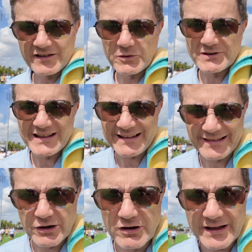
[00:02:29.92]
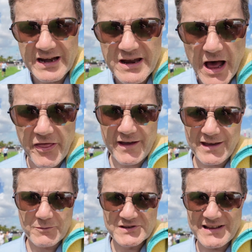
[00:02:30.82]
there was like literally
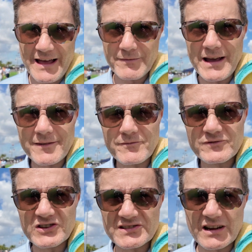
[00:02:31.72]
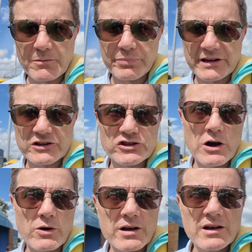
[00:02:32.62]
nothing. It was like just a complete
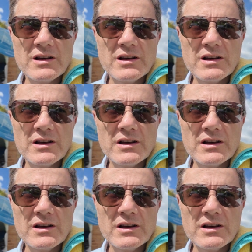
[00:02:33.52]
joke.